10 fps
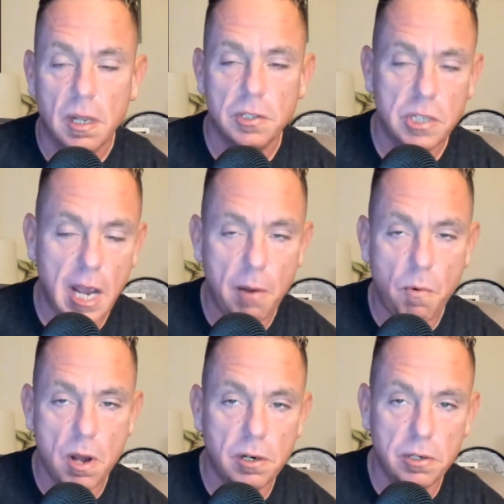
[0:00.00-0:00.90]
a
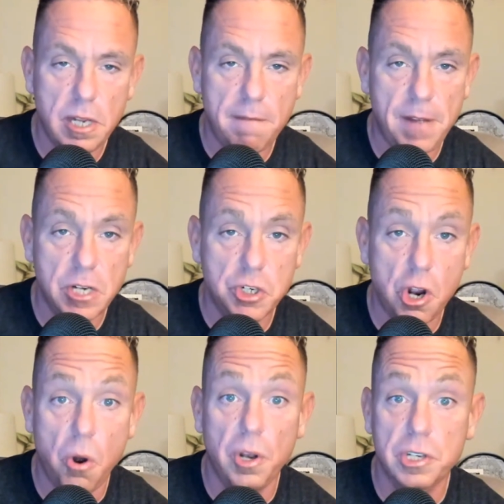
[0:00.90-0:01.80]
Skywalker DFS
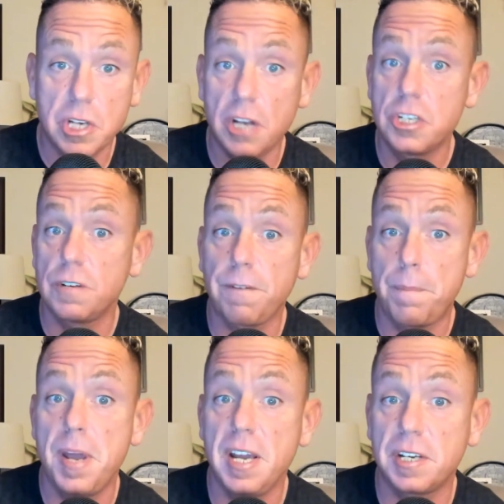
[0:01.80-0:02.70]
show is not just for
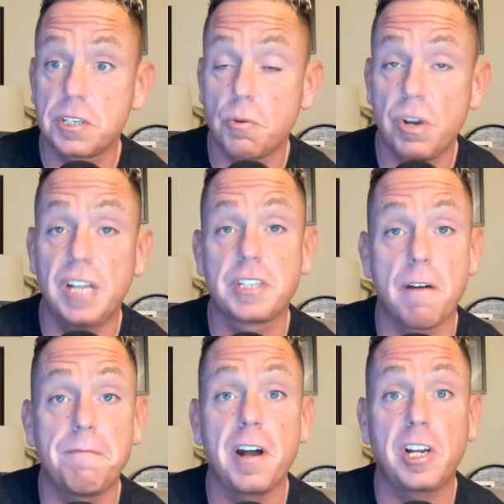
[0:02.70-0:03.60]
picks. It's
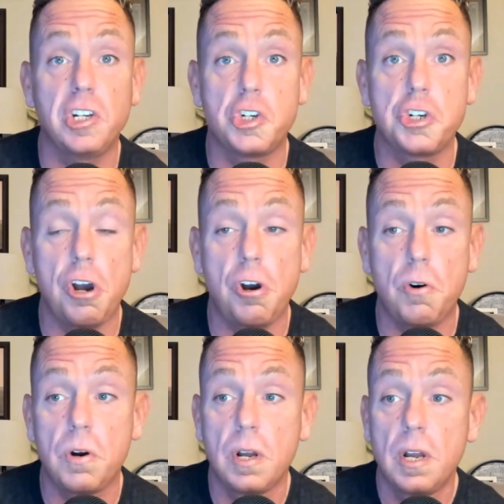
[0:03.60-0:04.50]
a fucking
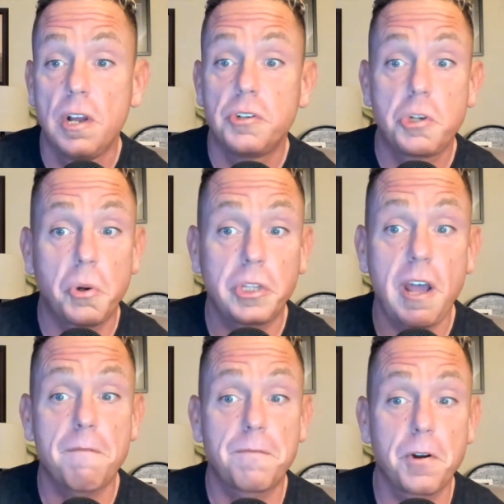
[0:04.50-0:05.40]
show. So
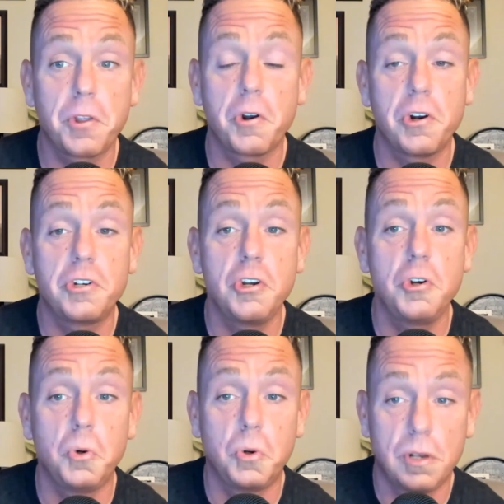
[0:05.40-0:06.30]
without further
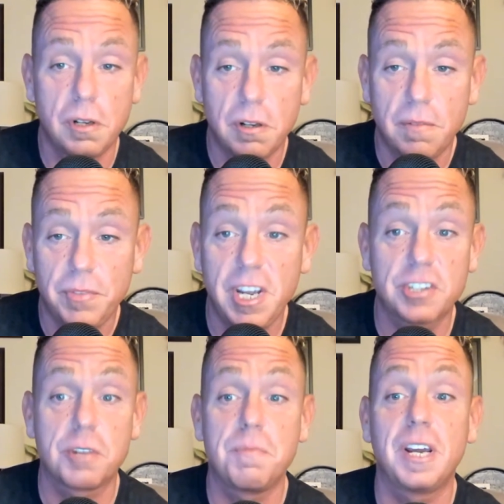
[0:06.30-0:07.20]
ado, you
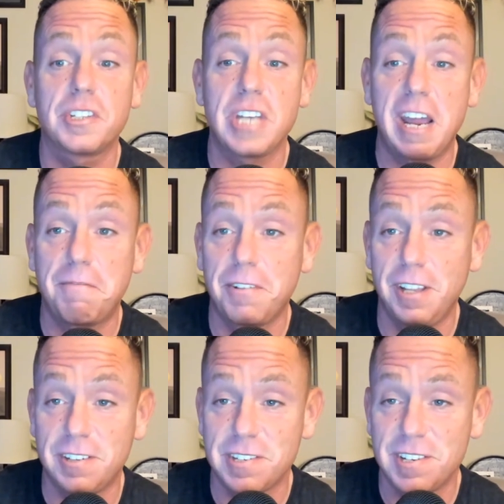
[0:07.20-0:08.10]
guys are going to be excited for
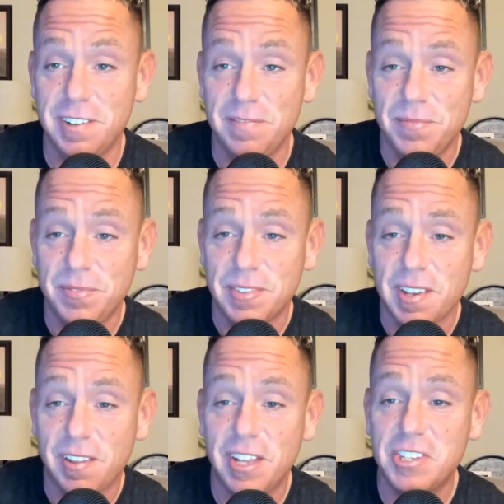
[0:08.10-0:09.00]
this.
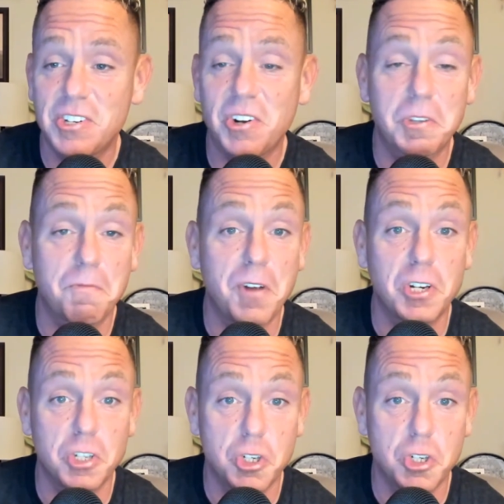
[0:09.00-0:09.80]
Let's start the fucking